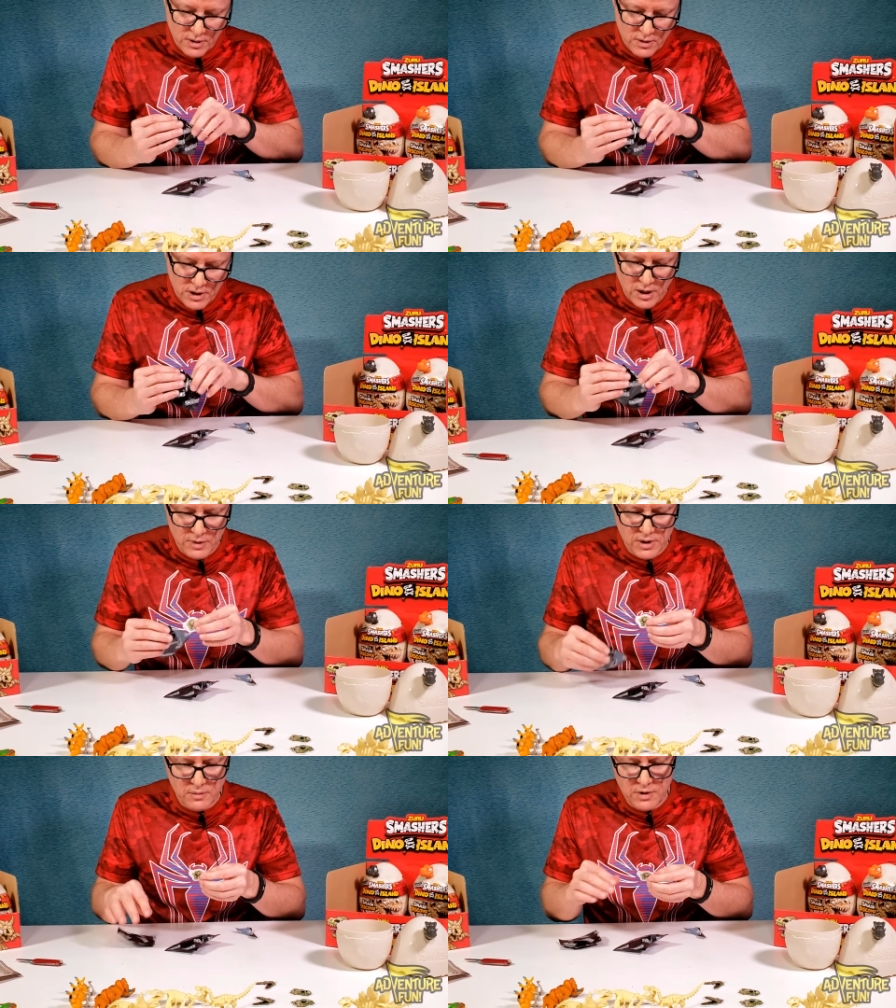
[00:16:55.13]
There's got to be
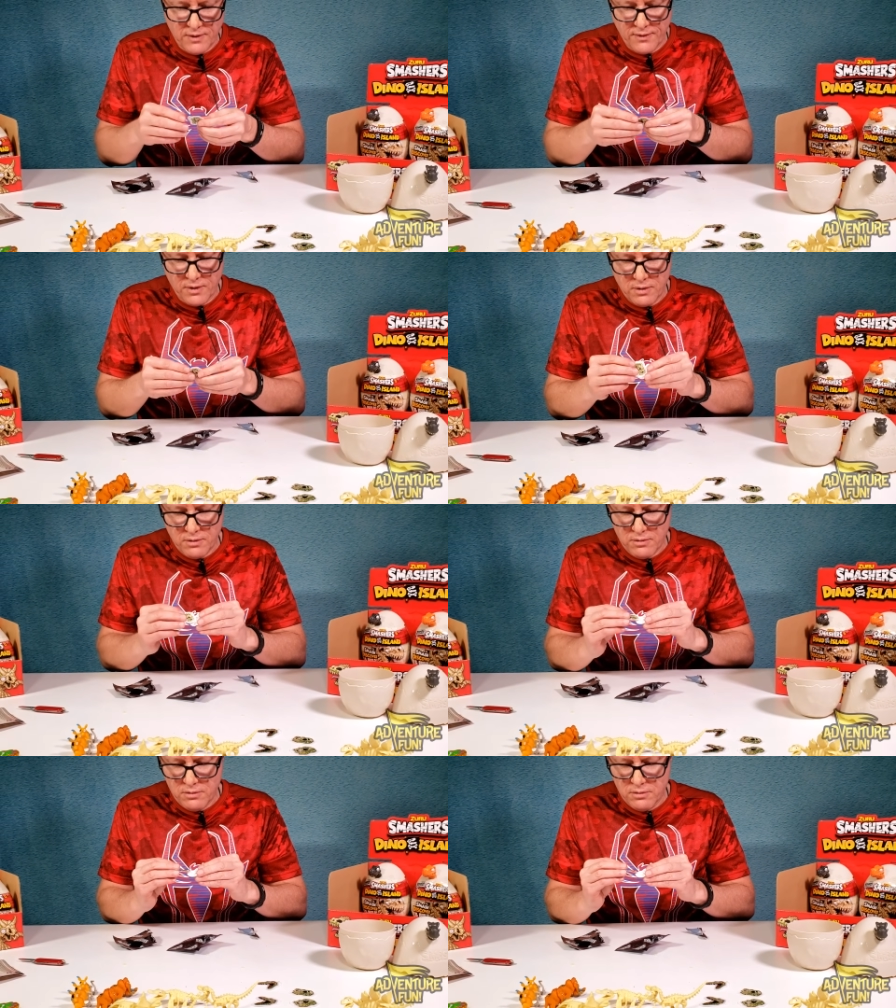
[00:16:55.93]
something different.
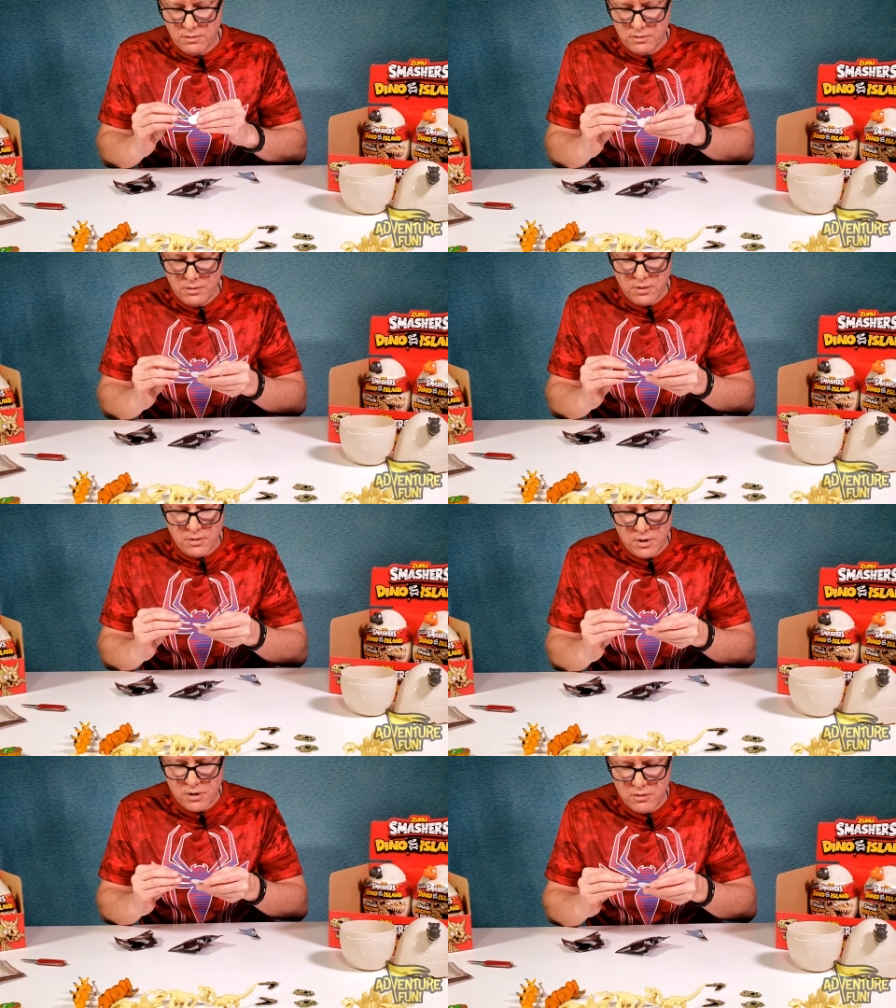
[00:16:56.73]
I don't know.